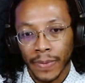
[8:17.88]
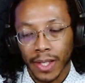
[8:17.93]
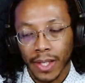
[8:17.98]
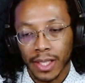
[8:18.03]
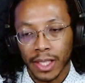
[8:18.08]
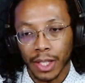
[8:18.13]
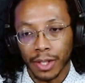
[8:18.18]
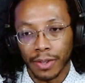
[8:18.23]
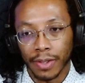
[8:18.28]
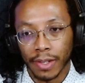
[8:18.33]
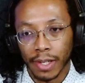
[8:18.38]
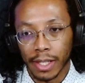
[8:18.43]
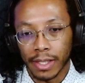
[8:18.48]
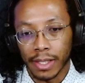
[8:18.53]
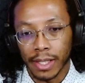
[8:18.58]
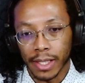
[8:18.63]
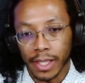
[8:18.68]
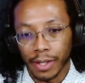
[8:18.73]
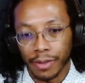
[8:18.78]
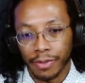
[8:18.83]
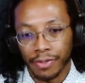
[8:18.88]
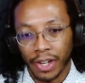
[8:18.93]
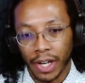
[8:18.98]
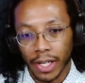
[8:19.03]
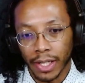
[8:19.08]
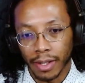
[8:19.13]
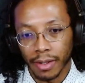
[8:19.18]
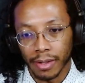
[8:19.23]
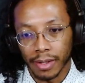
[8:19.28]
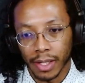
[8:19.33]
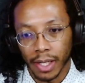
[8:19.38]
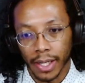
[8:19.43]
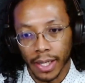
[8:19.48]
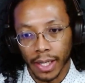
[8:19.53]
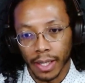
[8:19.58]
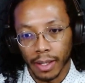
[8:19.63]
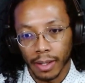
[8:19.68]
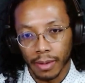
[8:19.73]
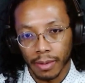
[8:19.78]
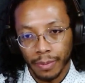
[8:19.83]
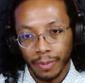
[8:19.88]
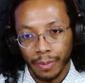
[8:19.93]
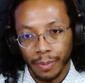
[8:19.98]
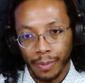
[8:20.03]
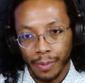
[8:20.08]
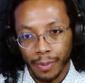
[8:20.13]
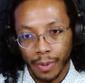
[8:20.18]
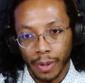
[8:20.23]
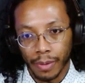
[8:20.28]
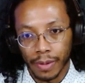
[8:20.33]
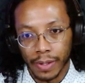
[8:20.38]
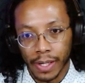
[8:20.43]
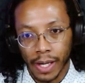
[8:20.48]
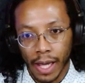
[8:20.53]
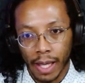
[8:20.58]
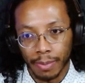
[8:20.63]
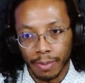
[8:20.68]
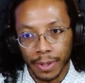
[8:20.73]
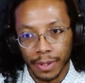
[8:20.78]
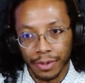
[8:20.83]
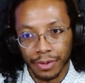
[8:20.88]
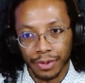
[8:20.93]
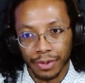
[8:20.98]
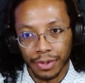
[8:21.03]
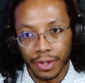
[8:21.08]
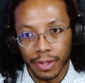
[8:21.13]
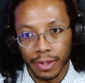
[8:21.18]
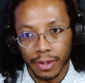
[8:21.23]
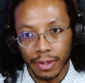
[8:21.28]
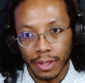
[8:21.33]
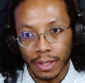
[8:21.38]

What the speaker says: So this is the final day, when it happens.